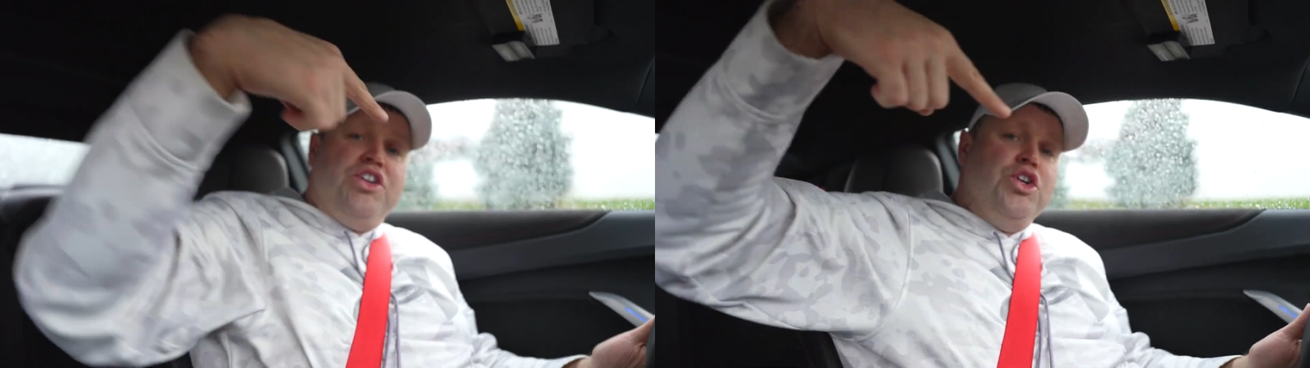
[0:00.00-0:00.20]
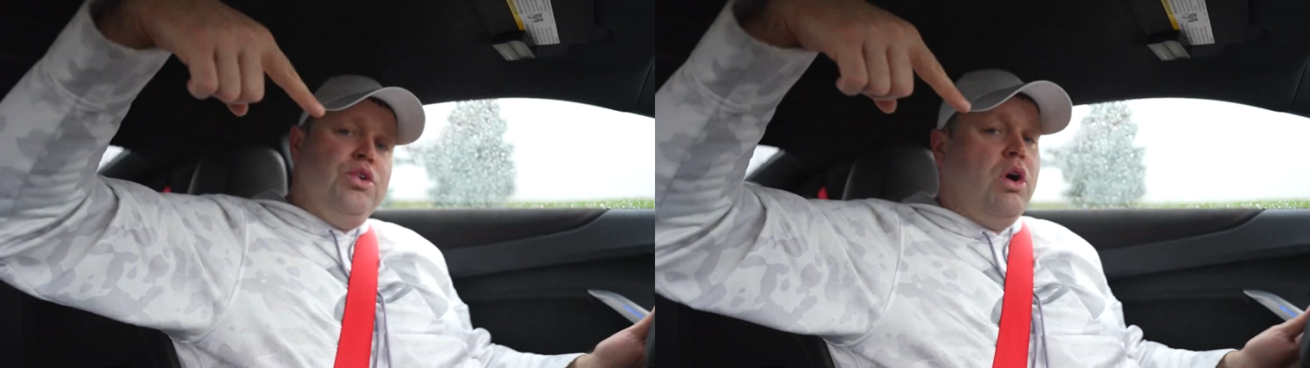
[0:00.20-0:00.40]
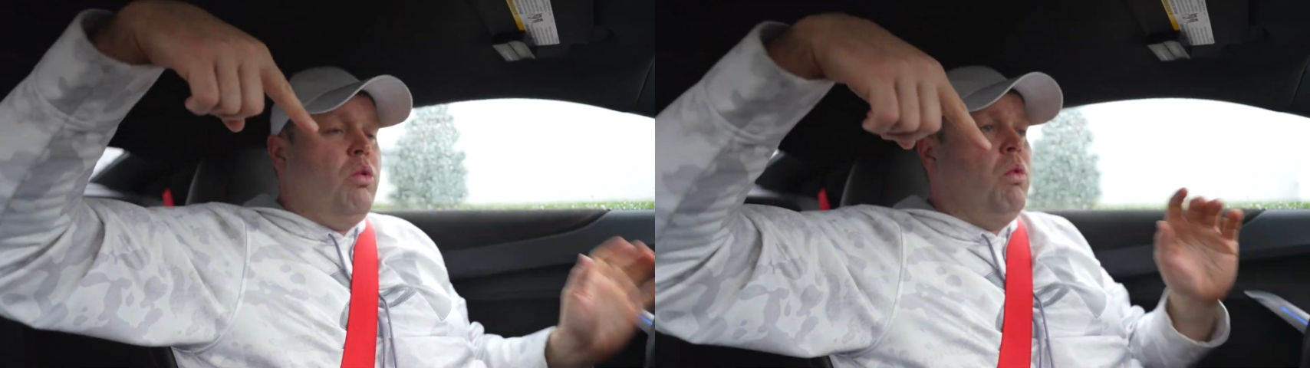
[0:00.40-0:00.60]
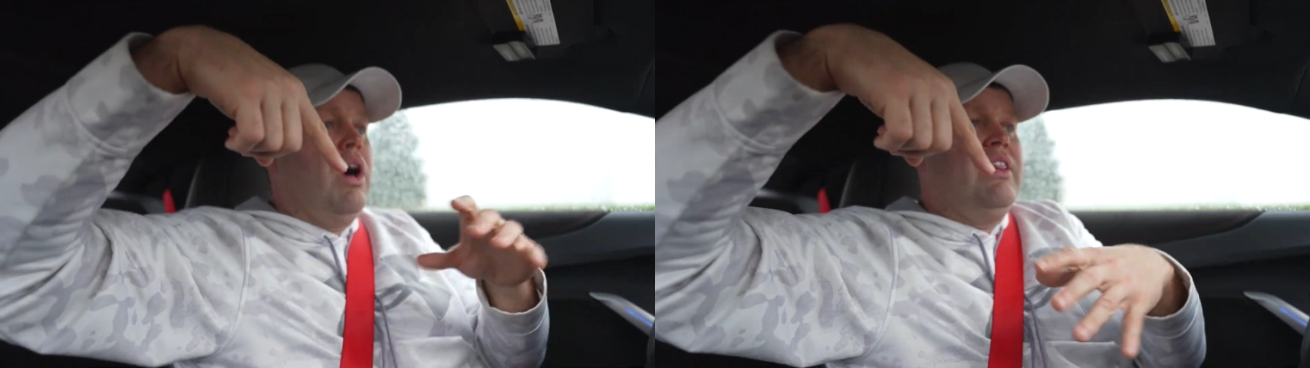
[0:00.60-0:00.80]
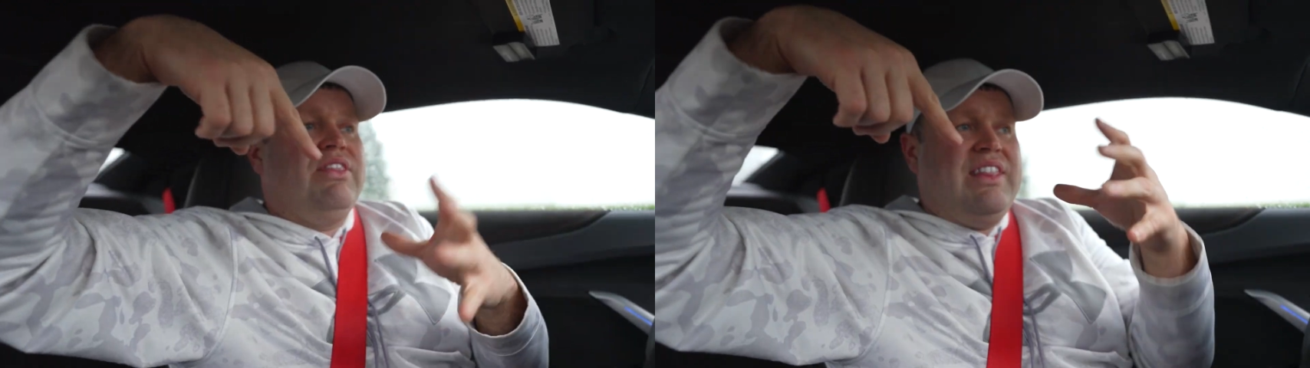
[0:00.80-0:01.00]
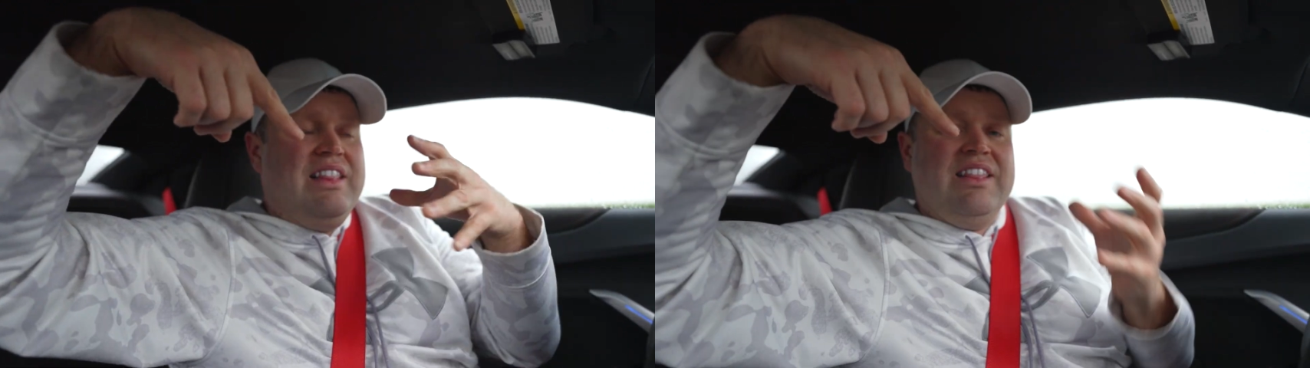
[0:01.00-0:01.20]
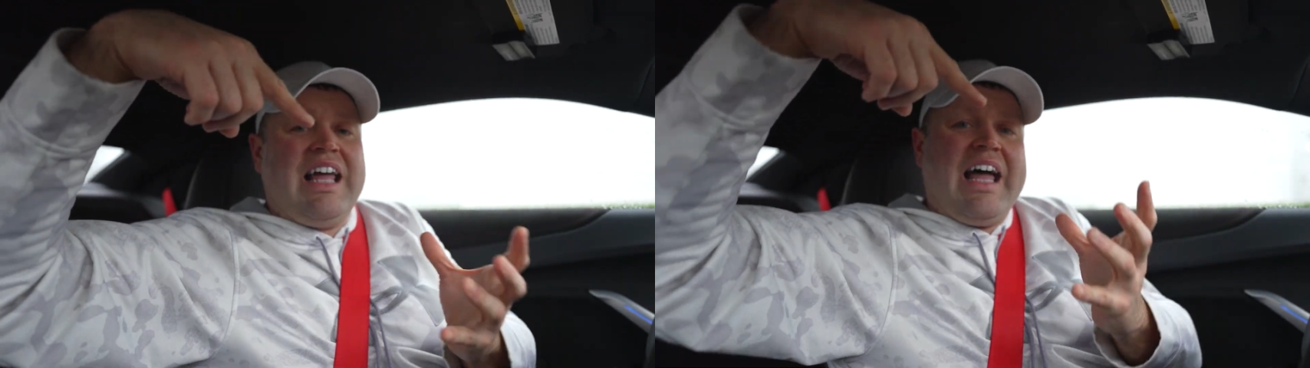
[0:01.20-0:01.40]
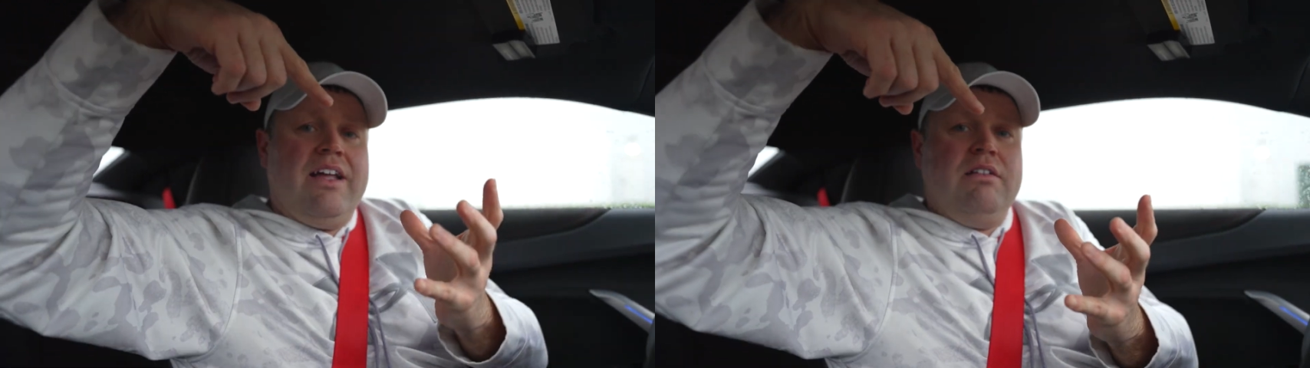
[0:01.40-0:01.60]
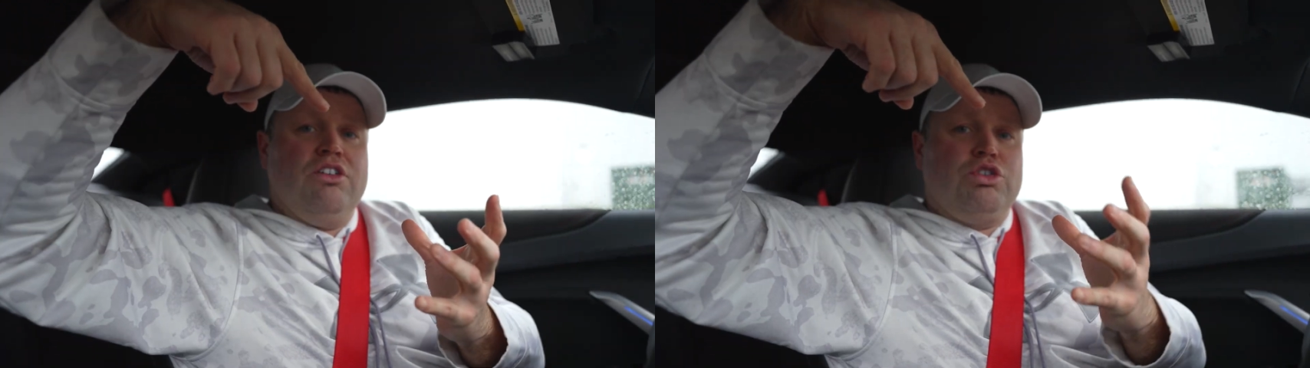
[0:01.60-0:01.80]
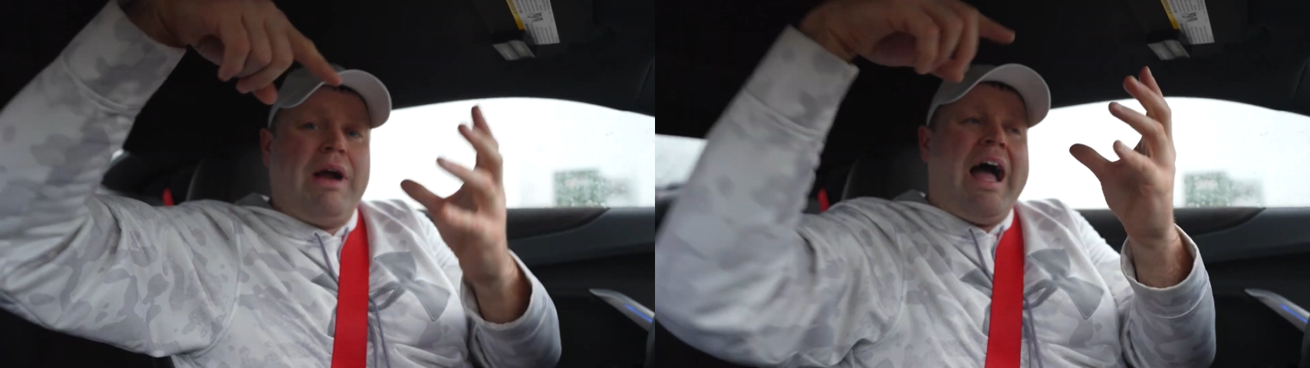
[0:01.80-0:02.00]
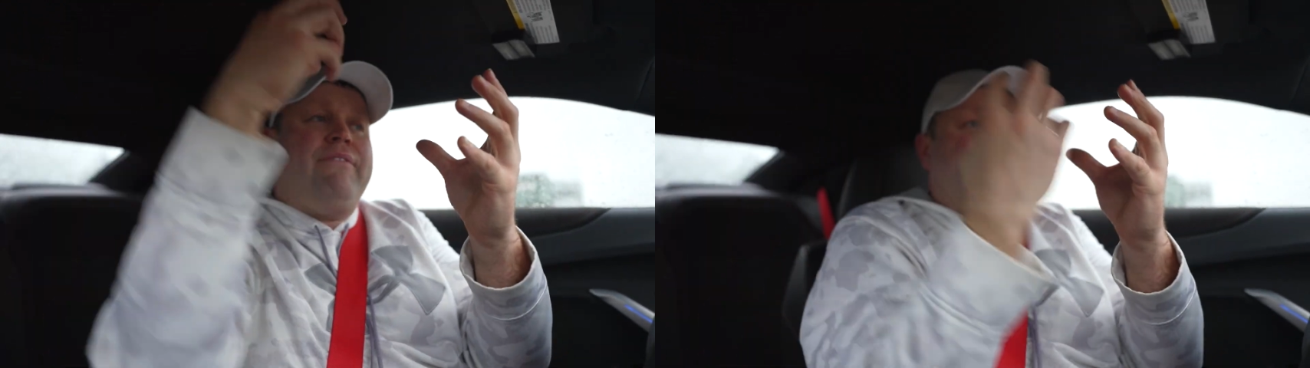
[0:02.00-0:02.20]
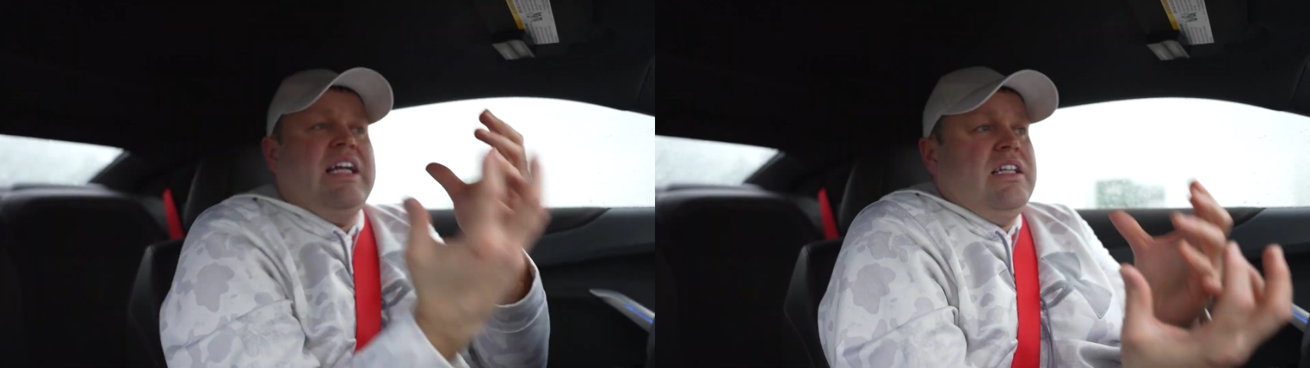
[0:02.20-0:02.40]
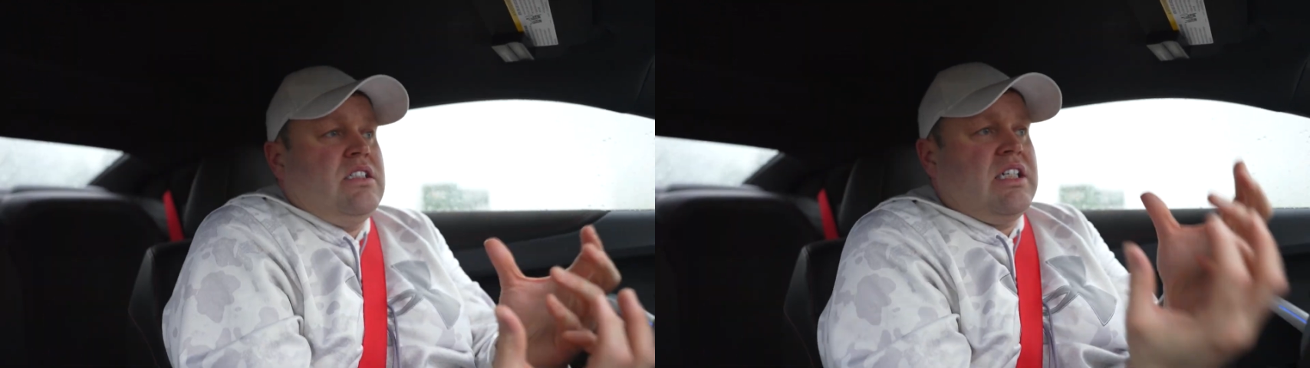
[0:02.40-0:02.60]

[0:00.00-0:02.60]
and you don't want that gravity